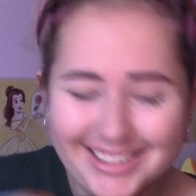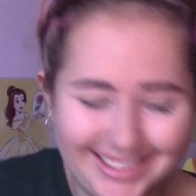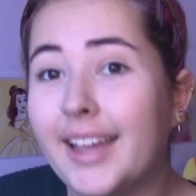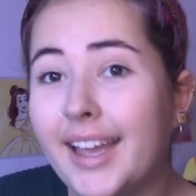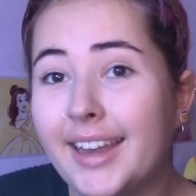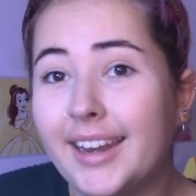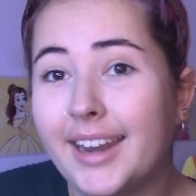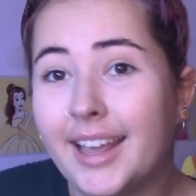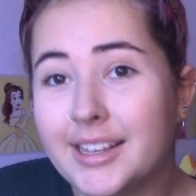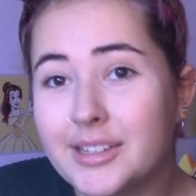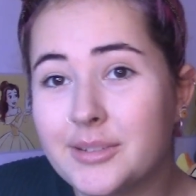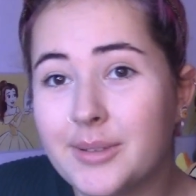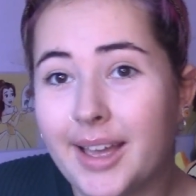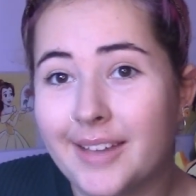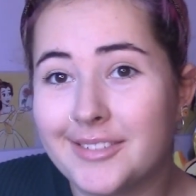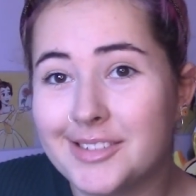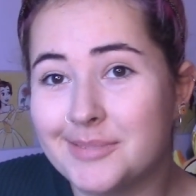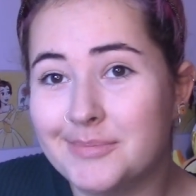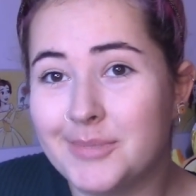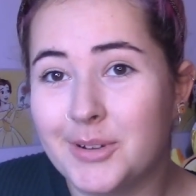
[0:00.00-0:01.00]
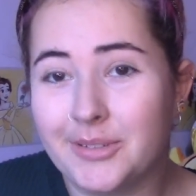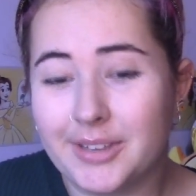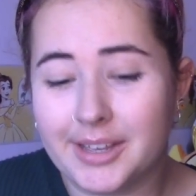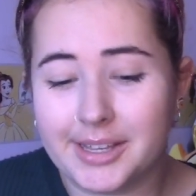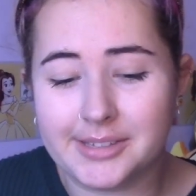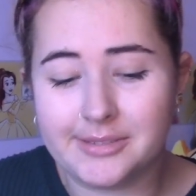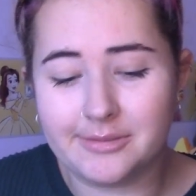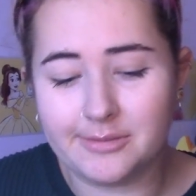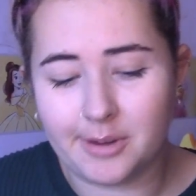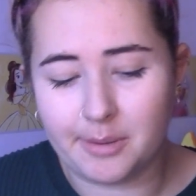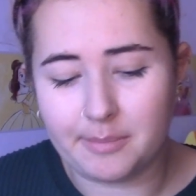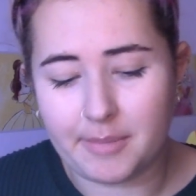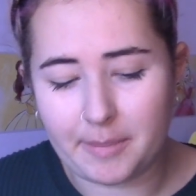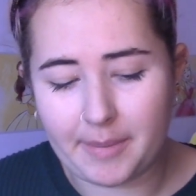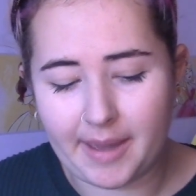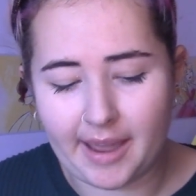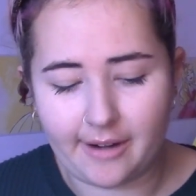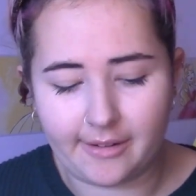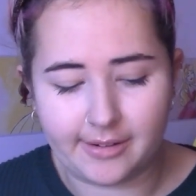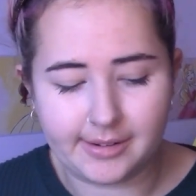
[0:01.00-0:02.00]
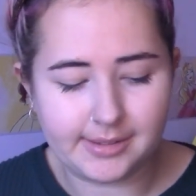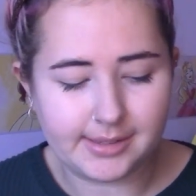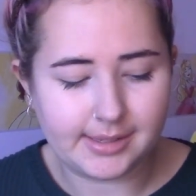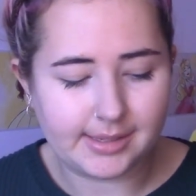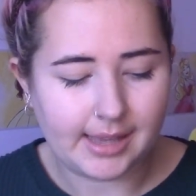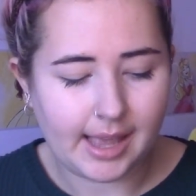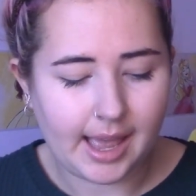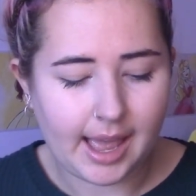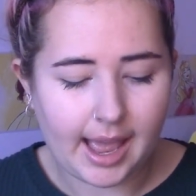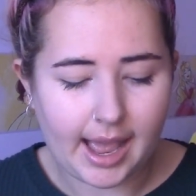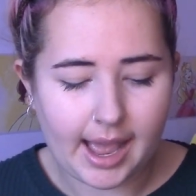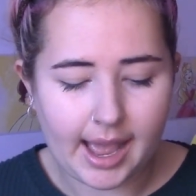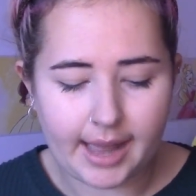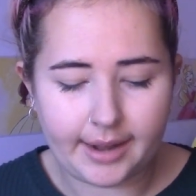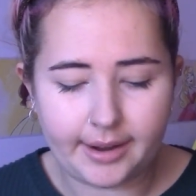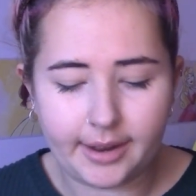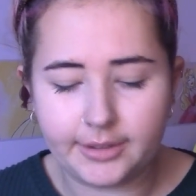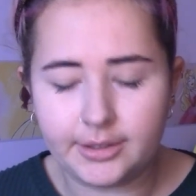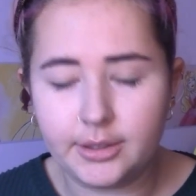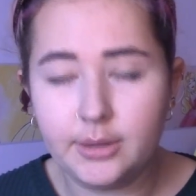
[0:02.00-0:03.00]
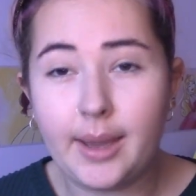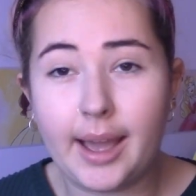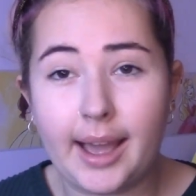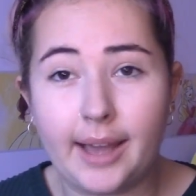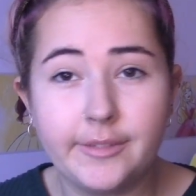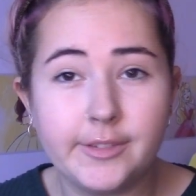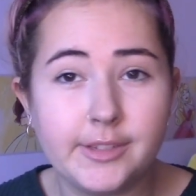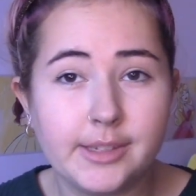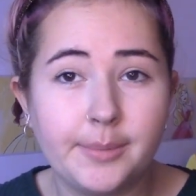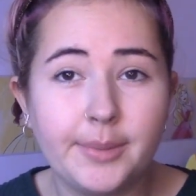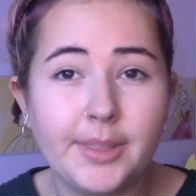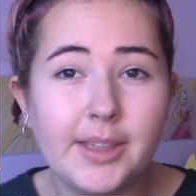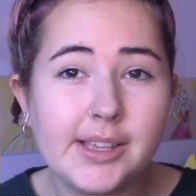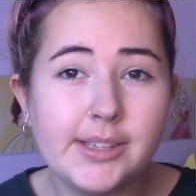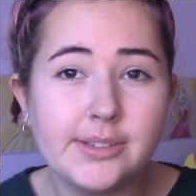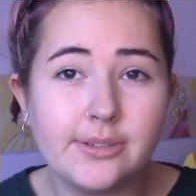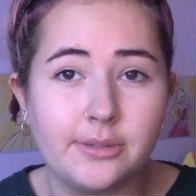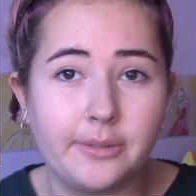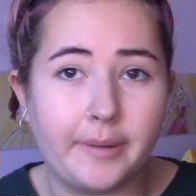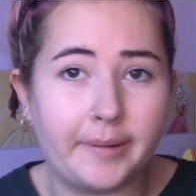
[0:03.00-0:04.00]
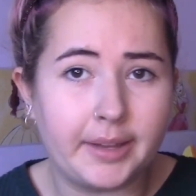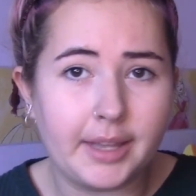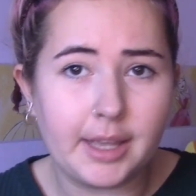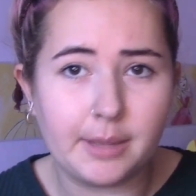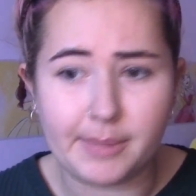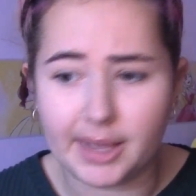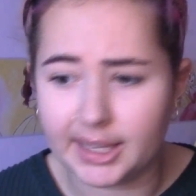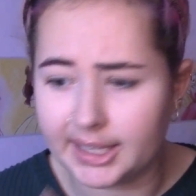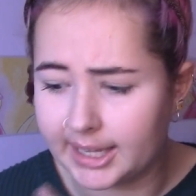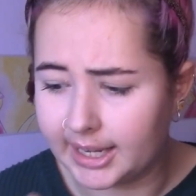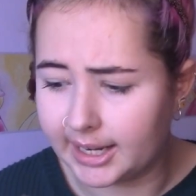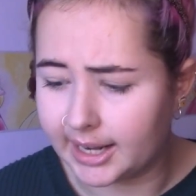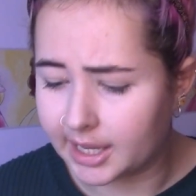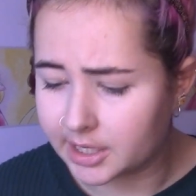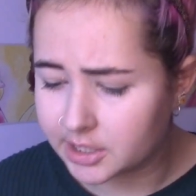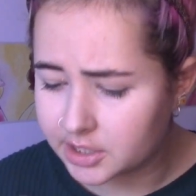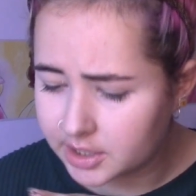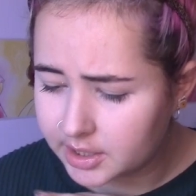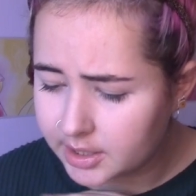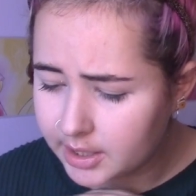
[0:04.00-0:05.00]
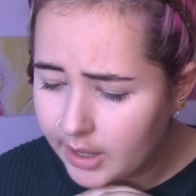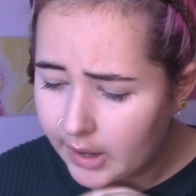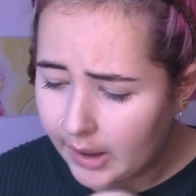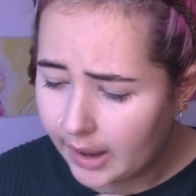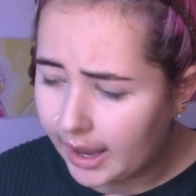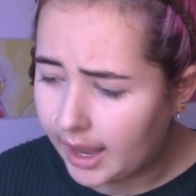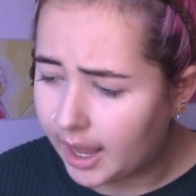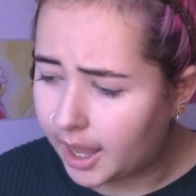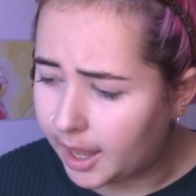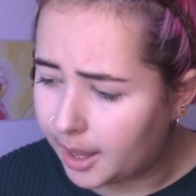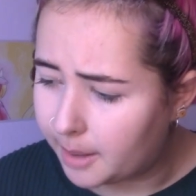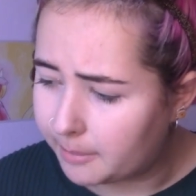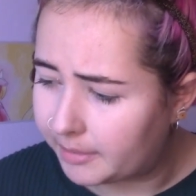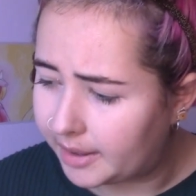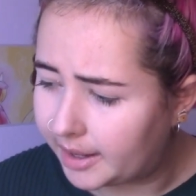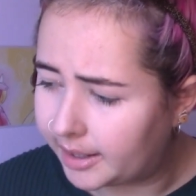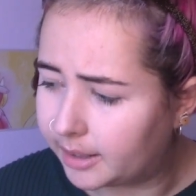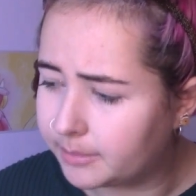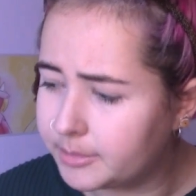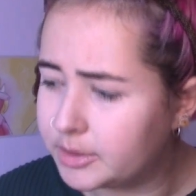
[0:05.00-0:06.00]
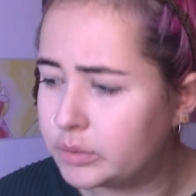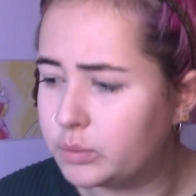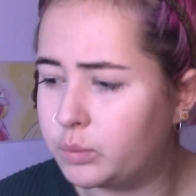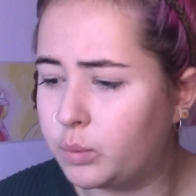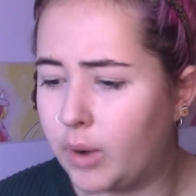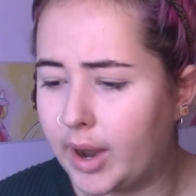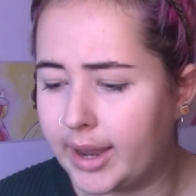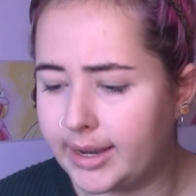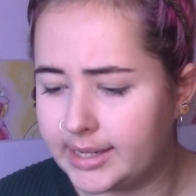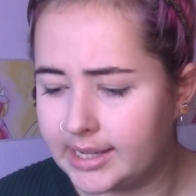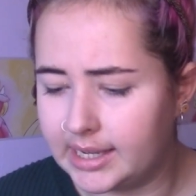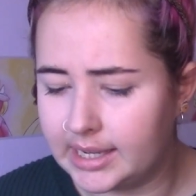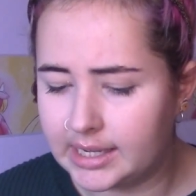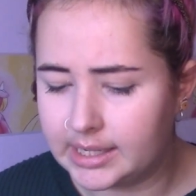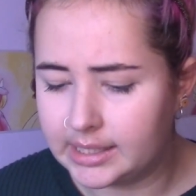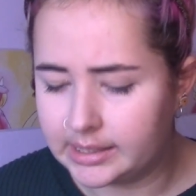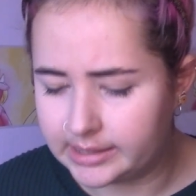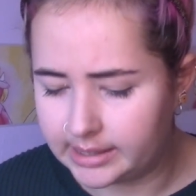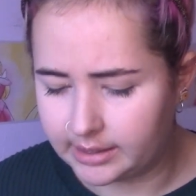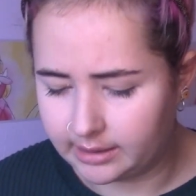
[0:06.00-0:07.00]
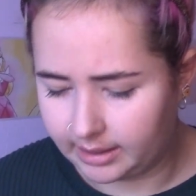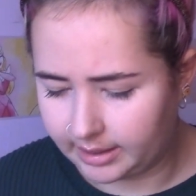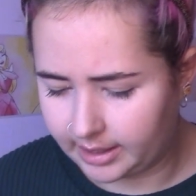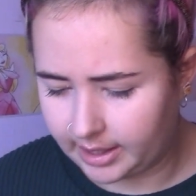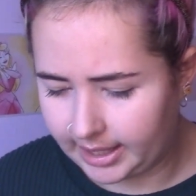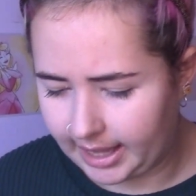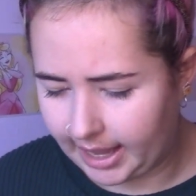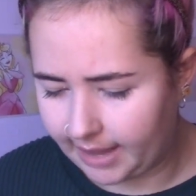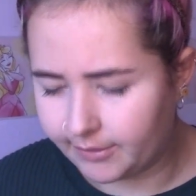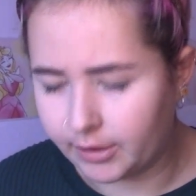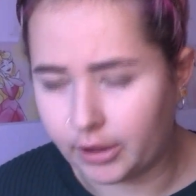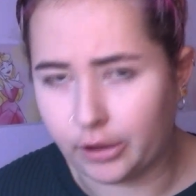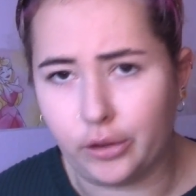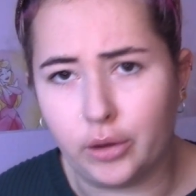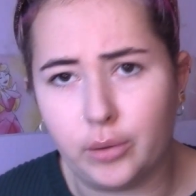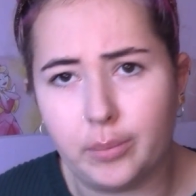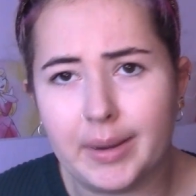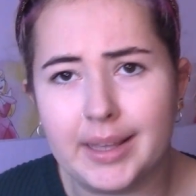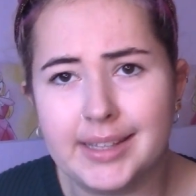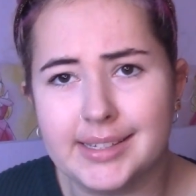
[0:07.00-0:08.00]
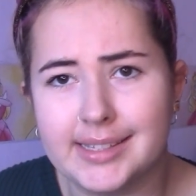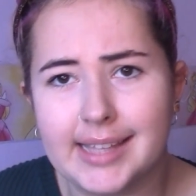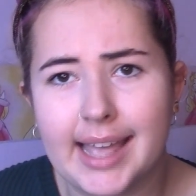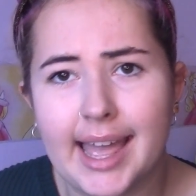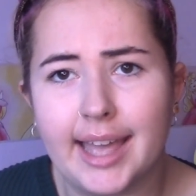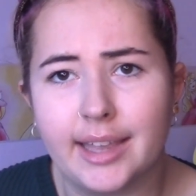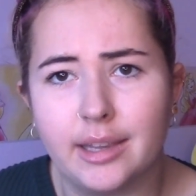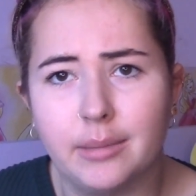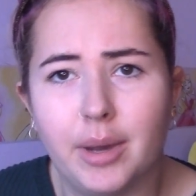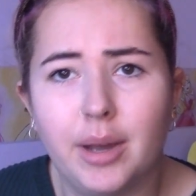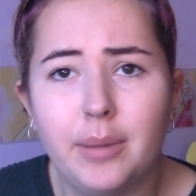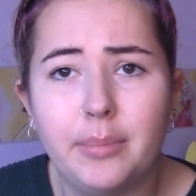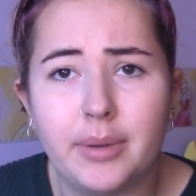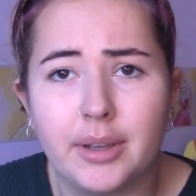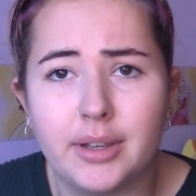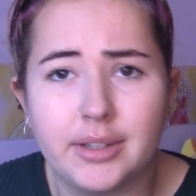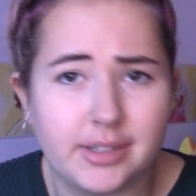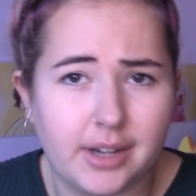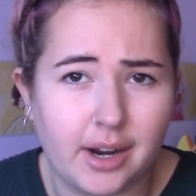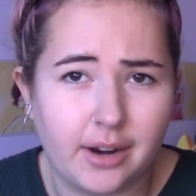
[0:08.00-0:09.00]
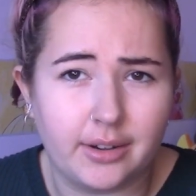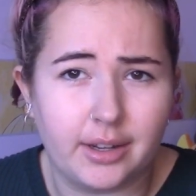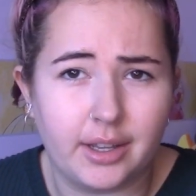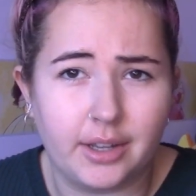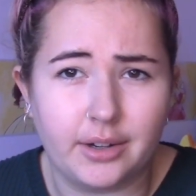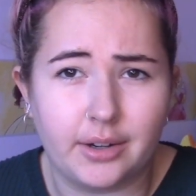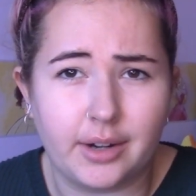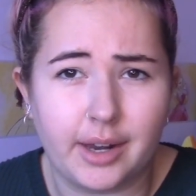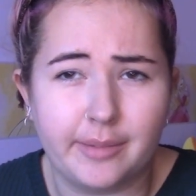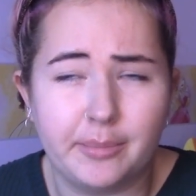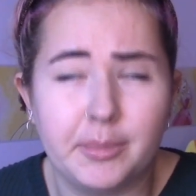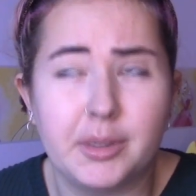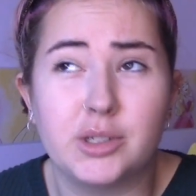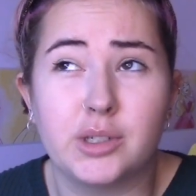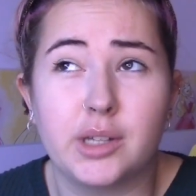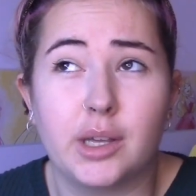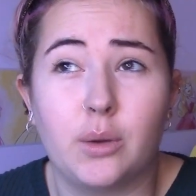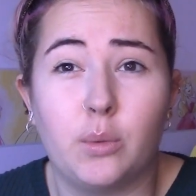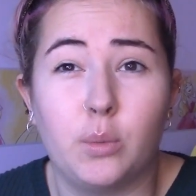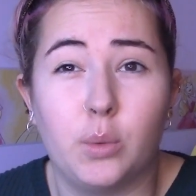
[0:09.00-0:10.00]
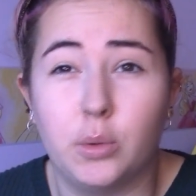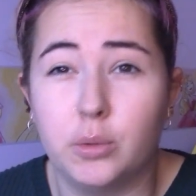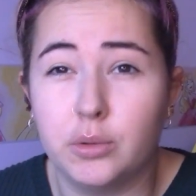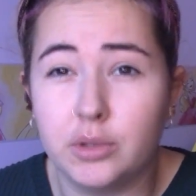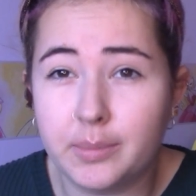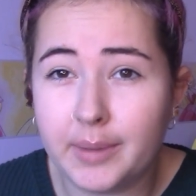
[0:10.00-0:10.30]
Okay, next we have some more things from my parents, and I do have some of these already in my collection, um, and I'm just waiting till like I have a good place to hang them up, because currently I don't have much like wall